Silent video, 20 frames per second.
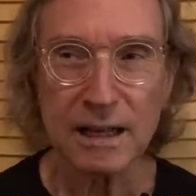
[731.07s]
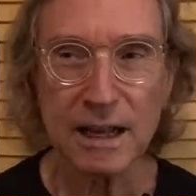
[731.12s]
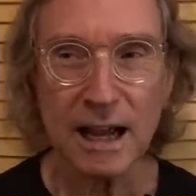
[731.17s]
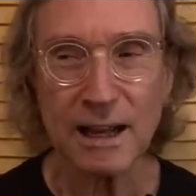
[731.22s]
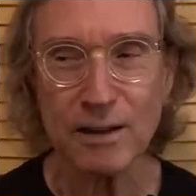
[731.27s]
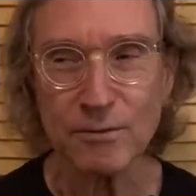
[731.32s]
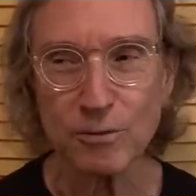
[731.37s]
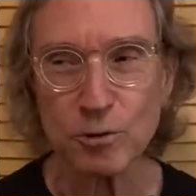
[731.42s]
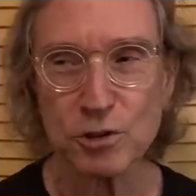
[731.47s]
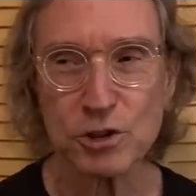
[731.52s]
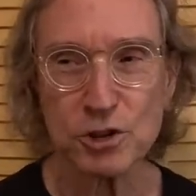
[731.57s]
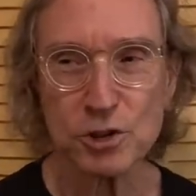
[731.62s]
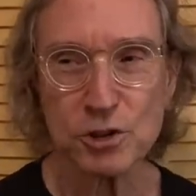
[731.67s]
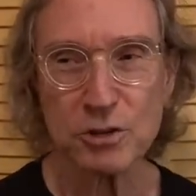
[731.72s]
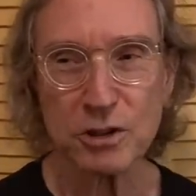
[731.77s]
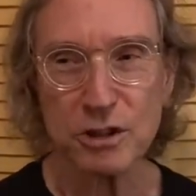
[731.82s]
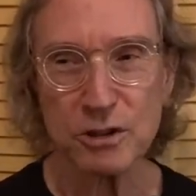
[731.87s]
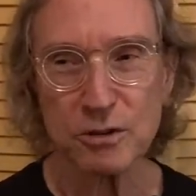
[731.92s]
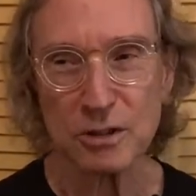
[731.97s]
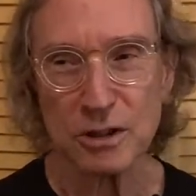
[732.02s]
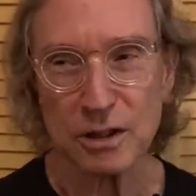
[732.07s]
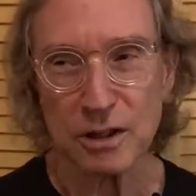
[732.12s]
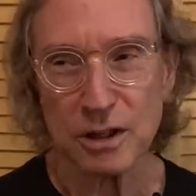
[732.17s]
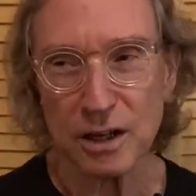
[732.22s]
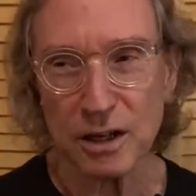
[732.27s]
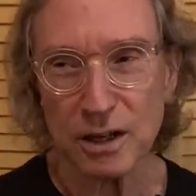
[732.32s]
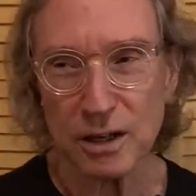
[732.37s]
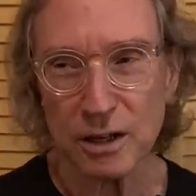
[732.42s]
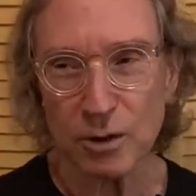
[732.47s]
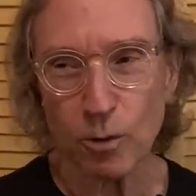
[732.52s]
And of course, you could
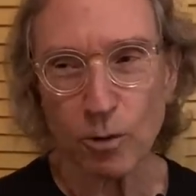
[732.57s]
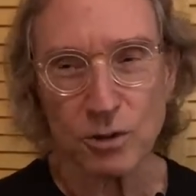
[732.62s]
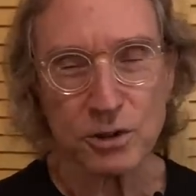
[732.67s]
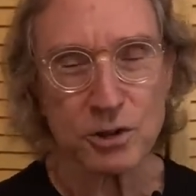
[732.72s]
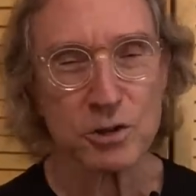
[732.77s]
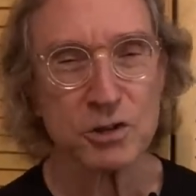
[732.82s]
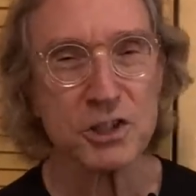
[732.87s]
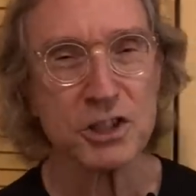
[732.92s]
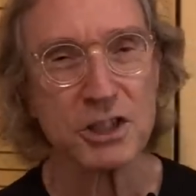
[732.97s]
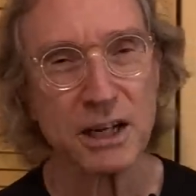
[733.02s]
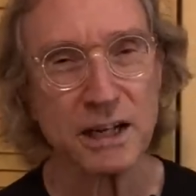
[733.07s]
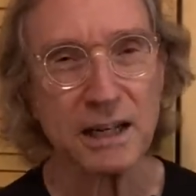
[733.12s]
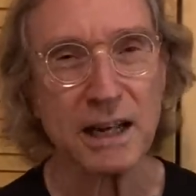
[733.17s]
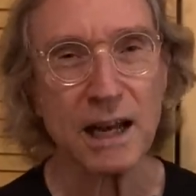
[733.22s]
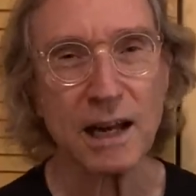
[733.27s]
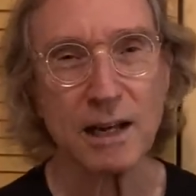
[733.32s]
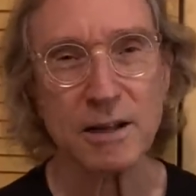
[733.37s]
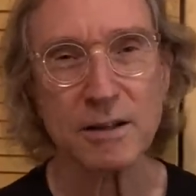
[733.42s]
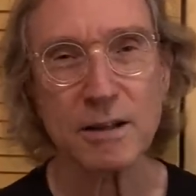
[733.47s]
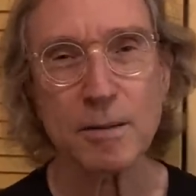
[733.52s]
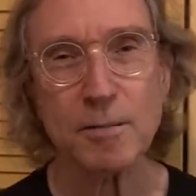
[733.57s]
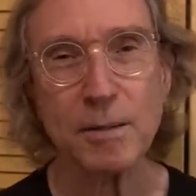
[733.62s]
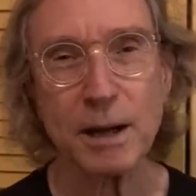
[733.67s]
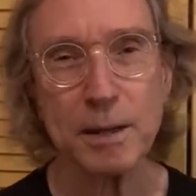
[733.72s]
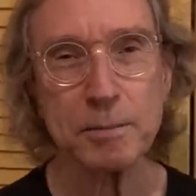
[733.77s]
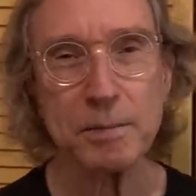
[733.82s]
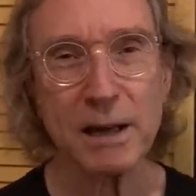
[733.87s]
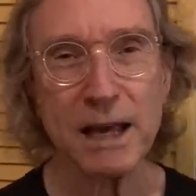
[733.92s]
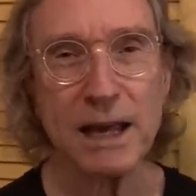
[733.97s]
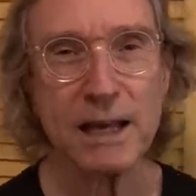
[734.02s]
also check out my
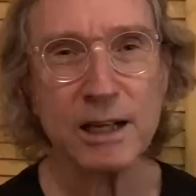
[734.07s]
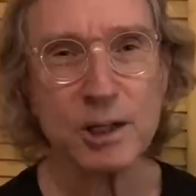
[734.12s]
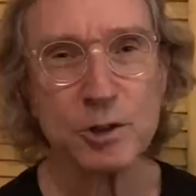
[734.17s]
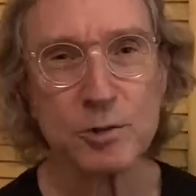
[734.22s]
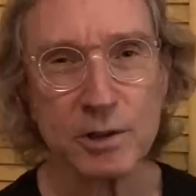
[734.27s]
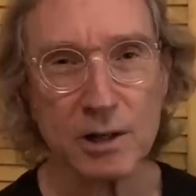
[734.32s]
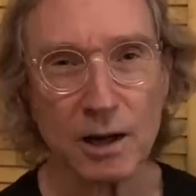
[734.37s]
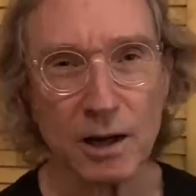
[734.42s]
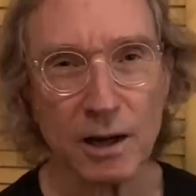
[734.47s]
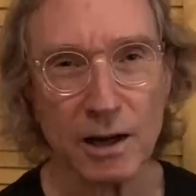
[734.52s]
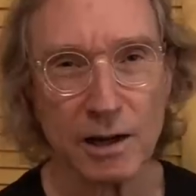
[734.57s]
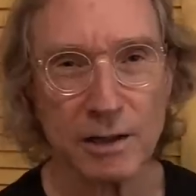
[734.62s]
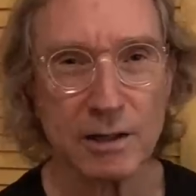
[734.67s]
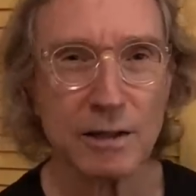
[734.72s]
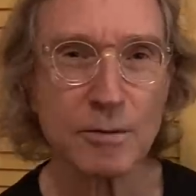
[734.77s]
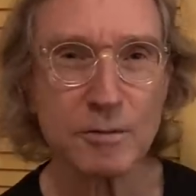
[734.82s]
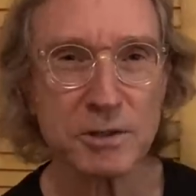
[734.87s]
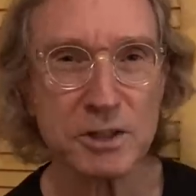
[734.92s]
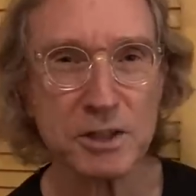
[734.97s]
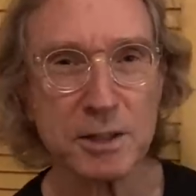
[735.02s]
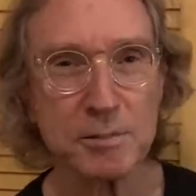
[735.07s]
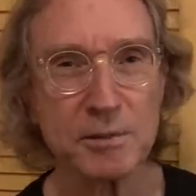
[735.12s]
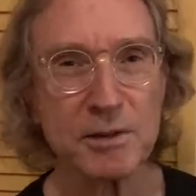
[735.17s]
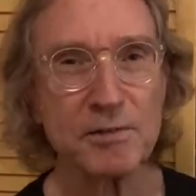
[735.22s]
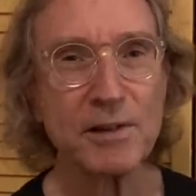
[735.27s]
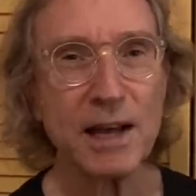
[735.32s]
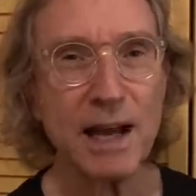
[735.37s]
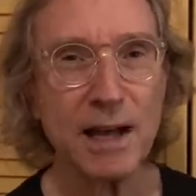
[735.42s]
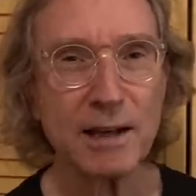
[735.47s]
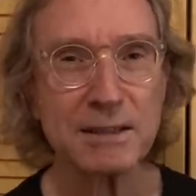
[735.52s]
Patreon, which can be
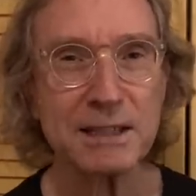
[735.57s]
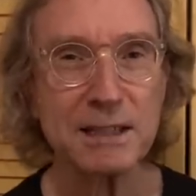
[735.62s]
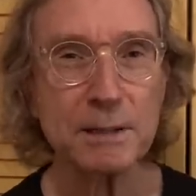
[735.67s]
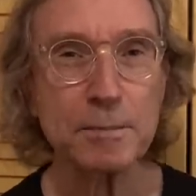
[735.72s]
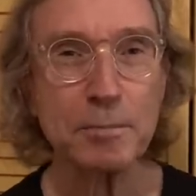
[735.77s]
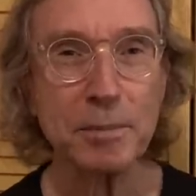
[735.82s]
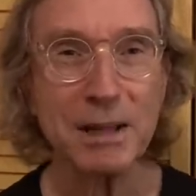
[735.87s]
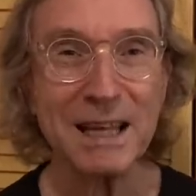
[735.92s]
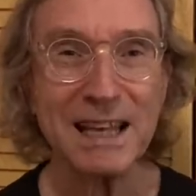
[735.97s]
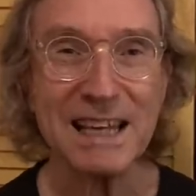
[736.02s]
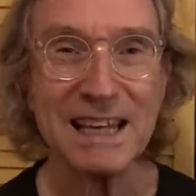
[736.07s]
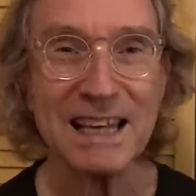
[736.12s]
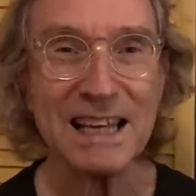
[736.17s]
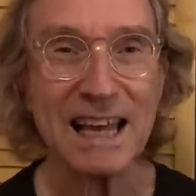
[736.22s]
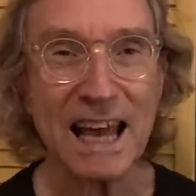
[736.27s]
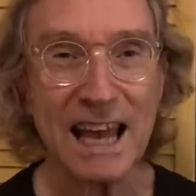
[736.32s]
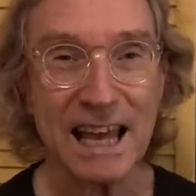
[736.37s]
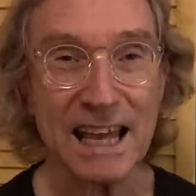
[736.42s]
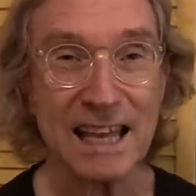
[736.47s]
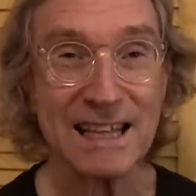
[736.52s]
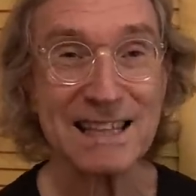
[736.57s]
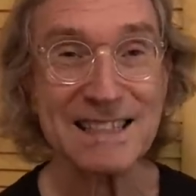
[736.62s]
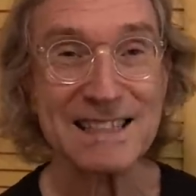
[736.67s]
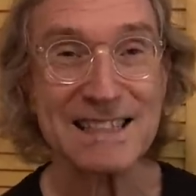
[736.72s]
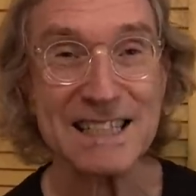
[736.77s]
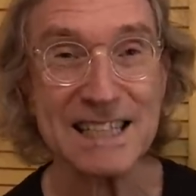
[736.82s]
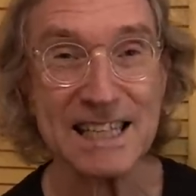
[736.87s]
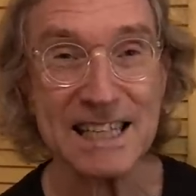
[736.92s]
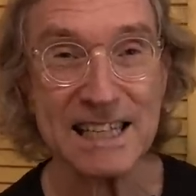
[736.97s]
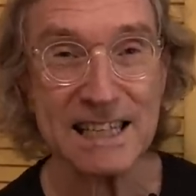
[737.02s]
found at
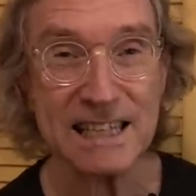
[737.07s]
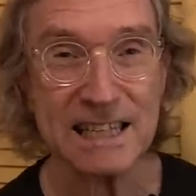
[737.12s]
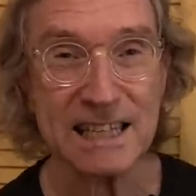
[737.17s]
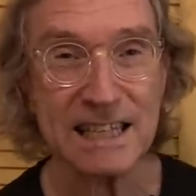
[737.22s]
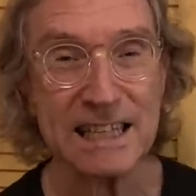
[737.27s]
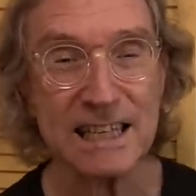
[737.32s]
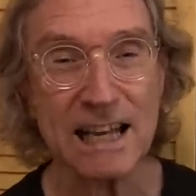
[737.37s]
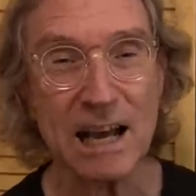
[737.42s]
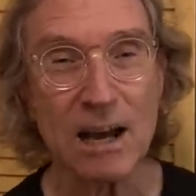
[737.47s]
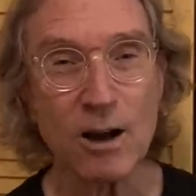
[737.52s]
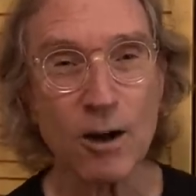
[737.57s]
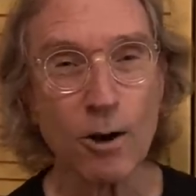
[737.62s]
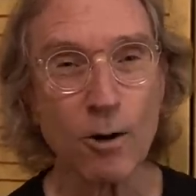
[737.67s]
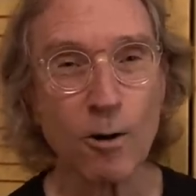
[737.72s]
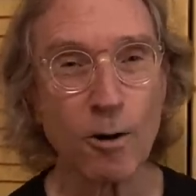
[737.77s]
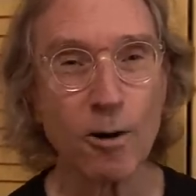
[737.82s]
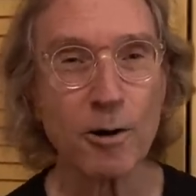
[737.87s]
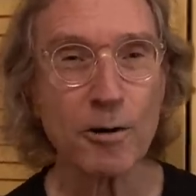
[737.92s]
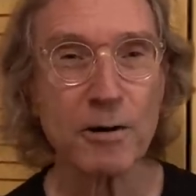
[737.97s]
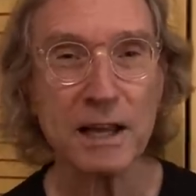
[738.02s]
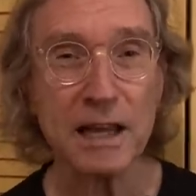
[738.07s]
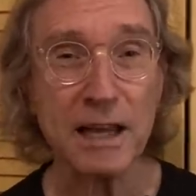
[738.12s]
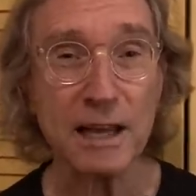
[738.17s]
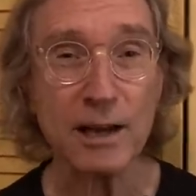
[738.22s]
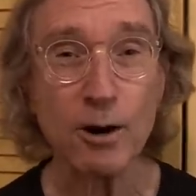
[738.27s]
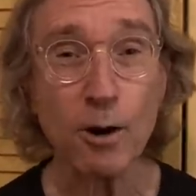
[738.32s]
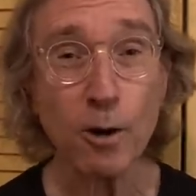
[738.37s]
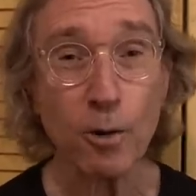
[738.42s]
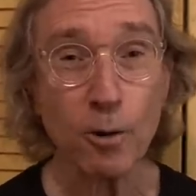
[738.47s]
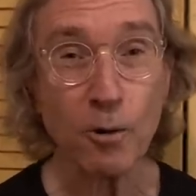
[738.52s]

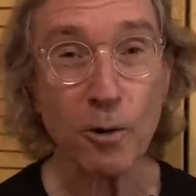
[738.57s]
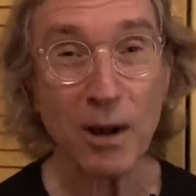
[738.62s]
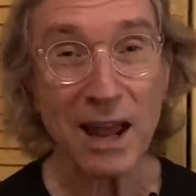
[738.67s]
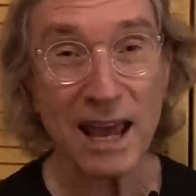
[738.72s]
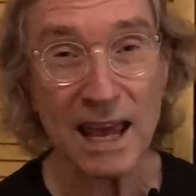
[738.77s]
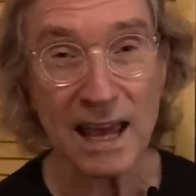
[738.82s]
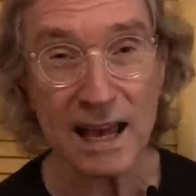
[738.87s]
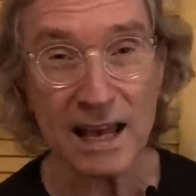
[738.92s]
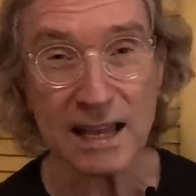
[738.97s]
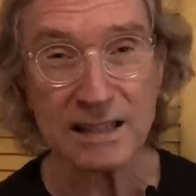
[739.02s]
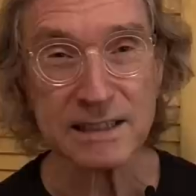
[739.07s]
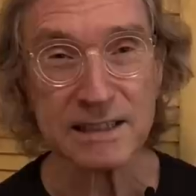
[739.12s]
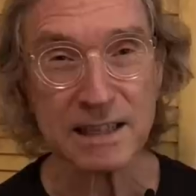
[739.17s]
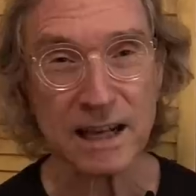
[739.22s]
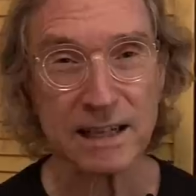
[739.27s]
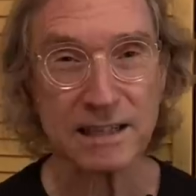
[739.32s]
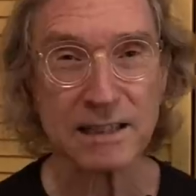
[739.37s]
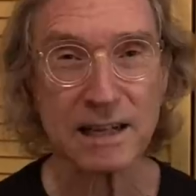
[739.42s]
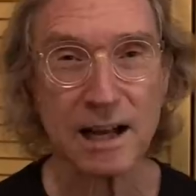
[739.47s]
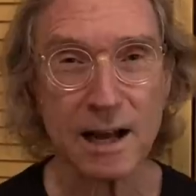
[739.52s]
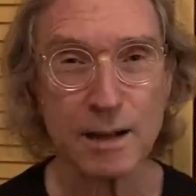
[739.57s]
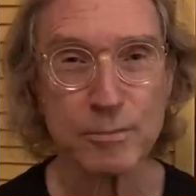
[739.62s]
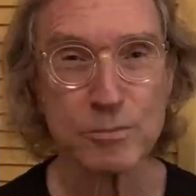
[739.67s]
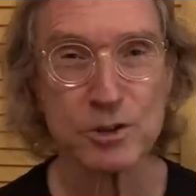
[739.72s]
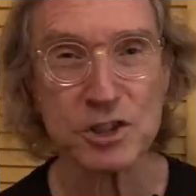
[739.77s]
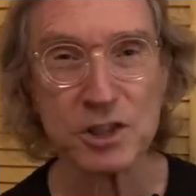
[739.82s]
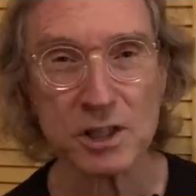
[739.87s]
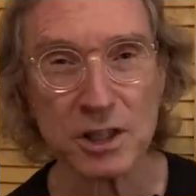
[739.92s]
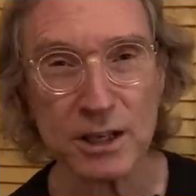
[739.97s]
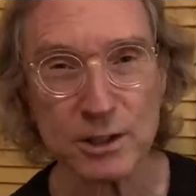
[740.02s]

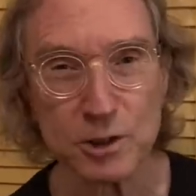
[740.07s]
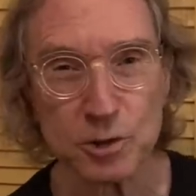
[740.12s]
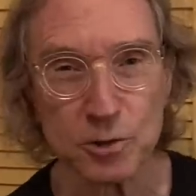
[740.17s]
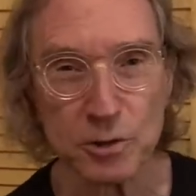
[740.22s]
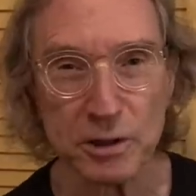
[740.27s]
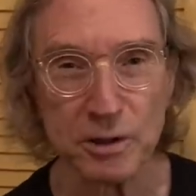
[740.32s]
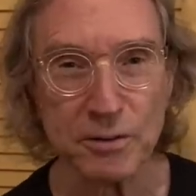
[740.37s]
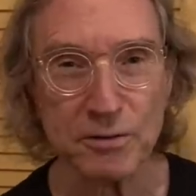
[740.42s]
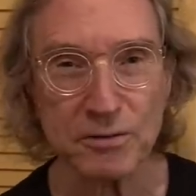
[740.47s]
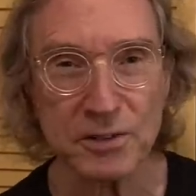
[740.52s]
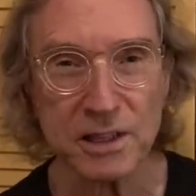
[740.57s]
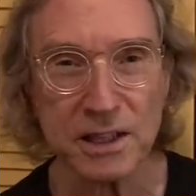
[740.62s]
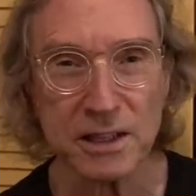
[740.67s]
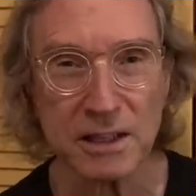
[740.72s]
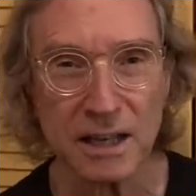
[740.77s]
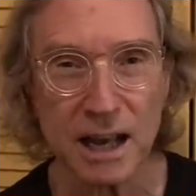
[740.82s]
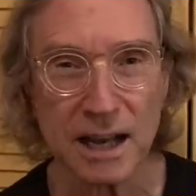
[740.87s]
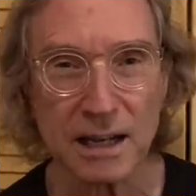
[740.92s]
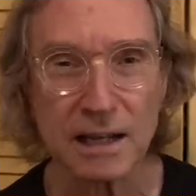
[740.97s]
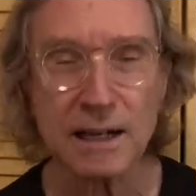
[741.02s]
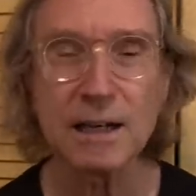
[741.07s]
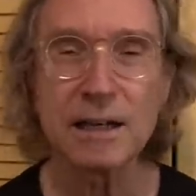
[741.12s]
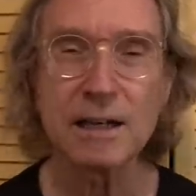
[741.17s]
patreon.com/audiophiliac,